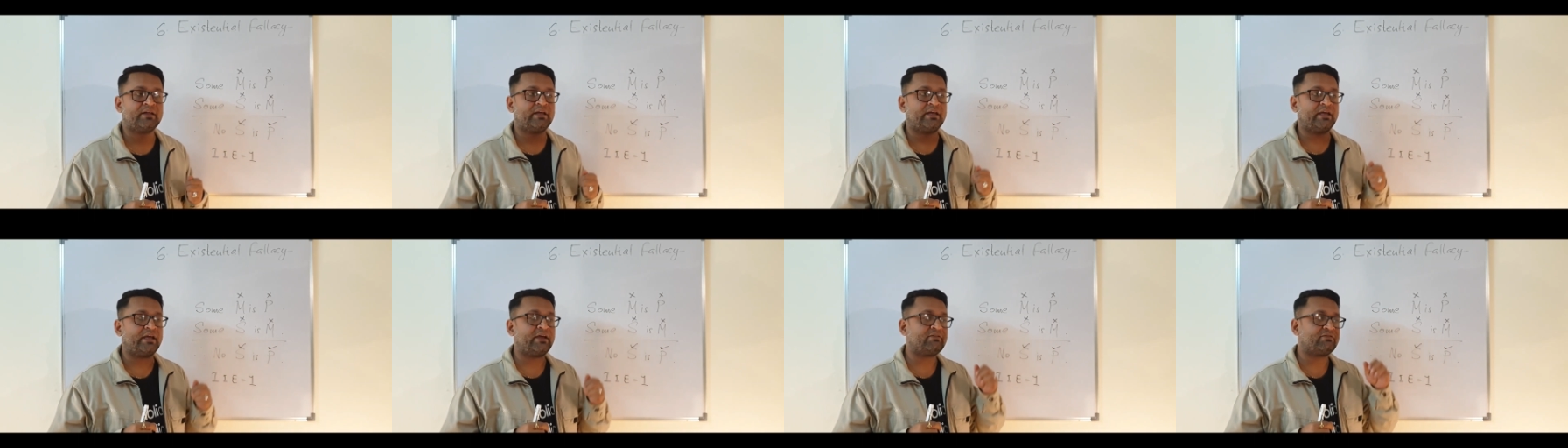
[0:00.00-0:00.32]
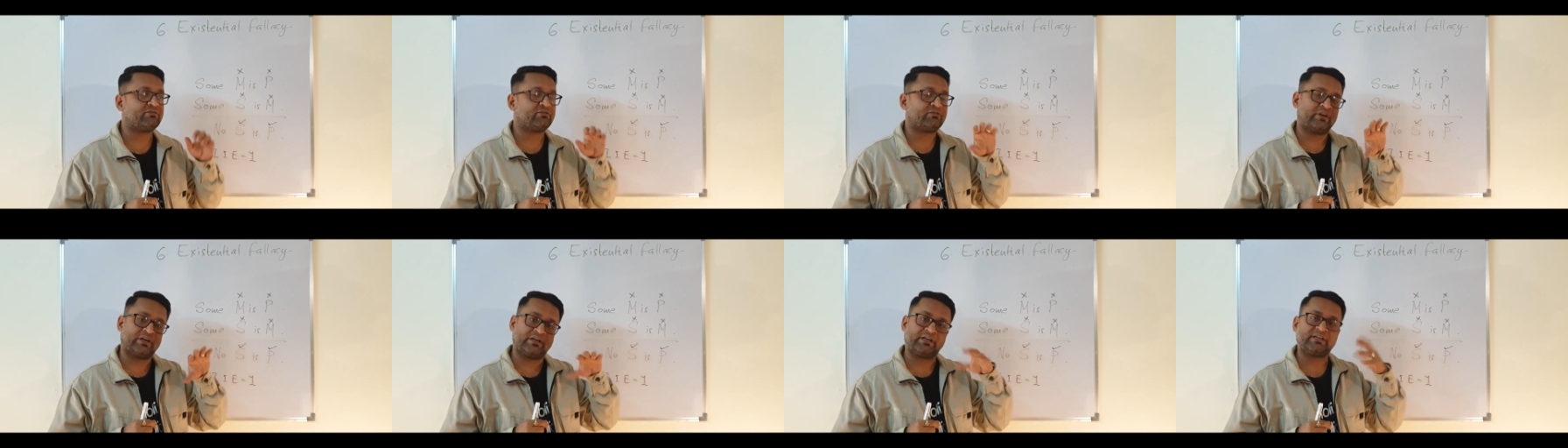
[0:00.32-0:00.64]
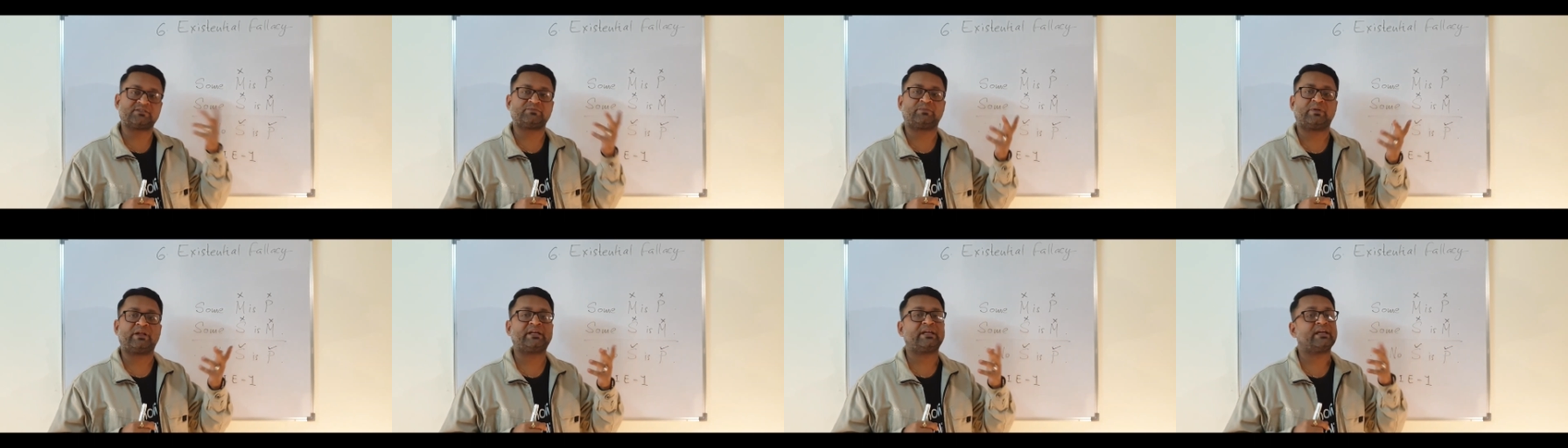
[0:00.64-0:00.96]
If it
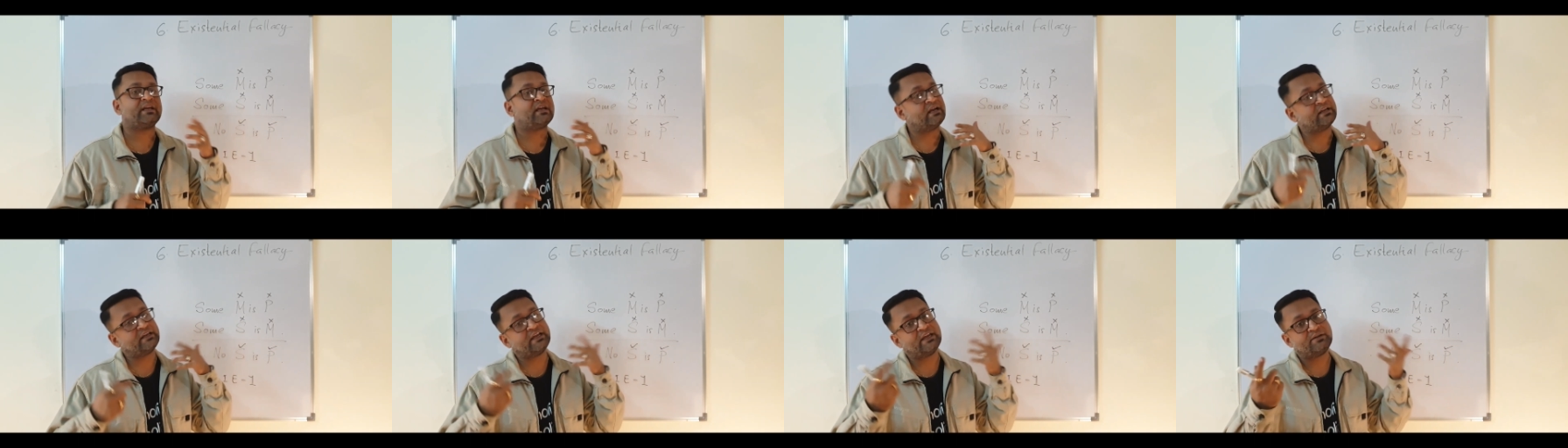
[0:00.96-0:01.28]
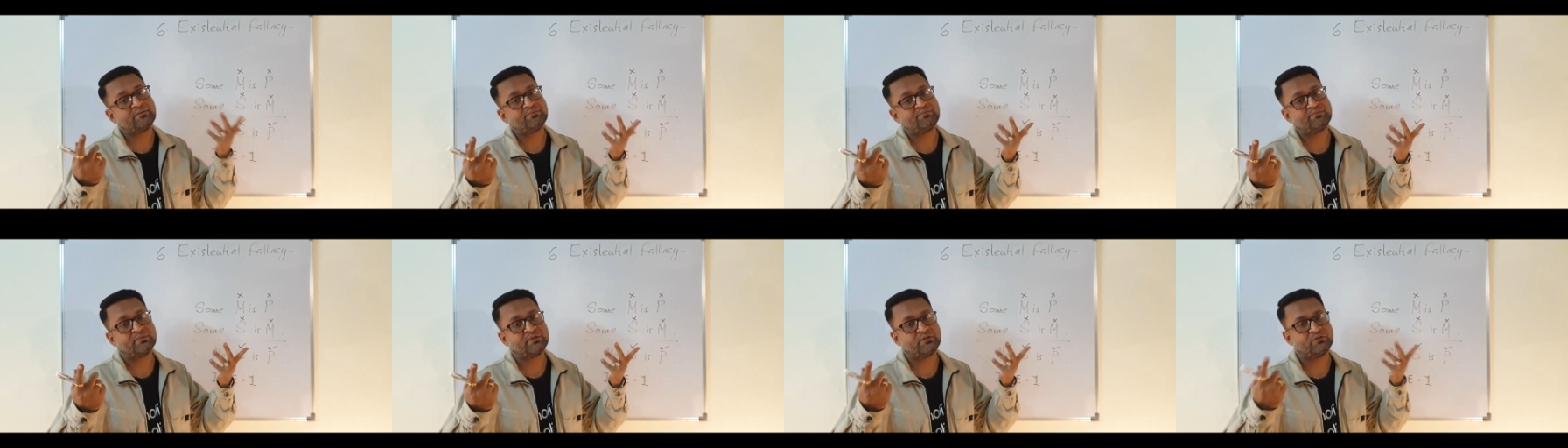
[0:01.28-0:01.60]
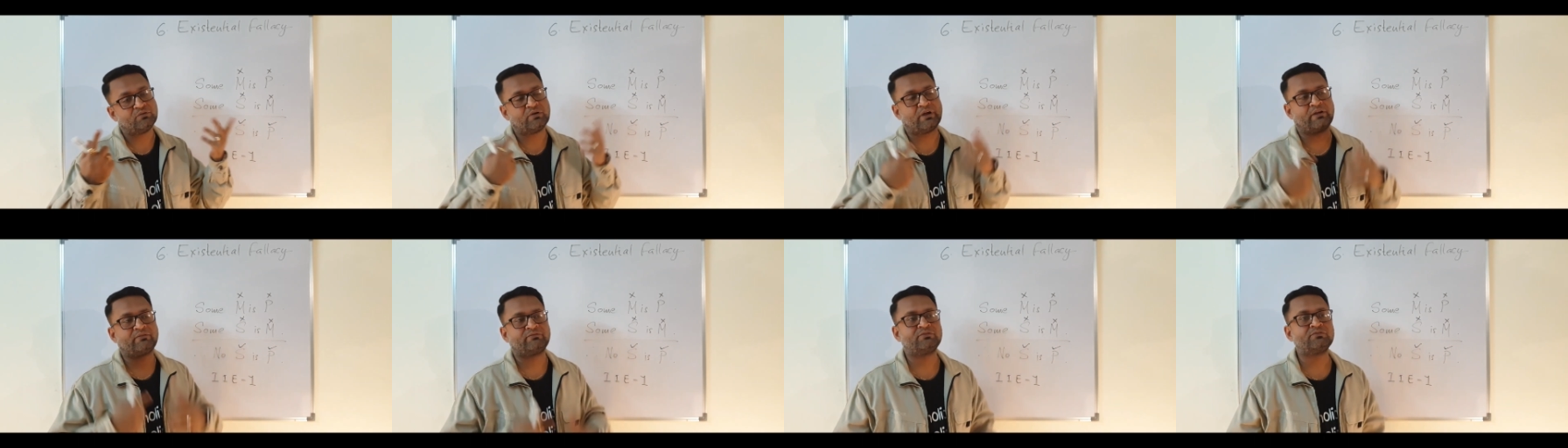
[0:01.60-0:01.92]
is breaking, again,
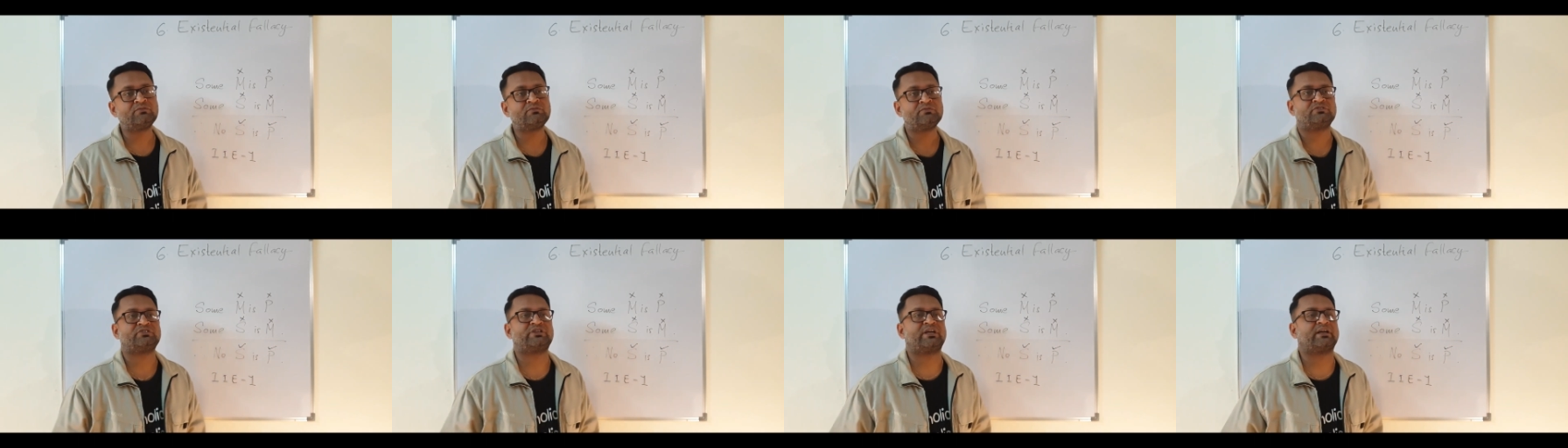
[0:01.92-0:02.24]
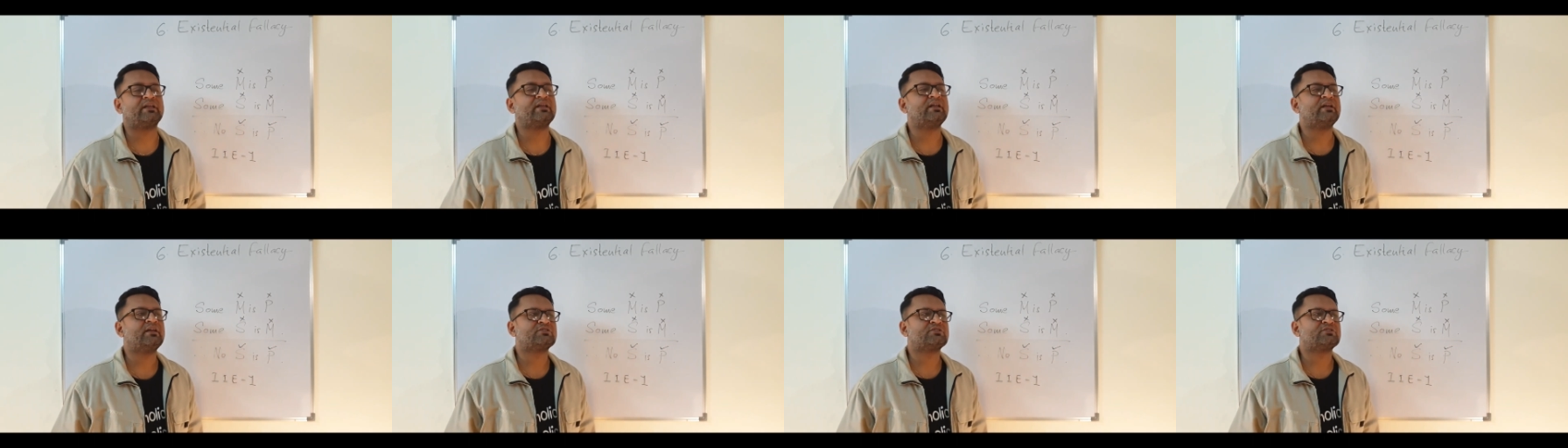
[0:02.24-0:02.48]
you have to check.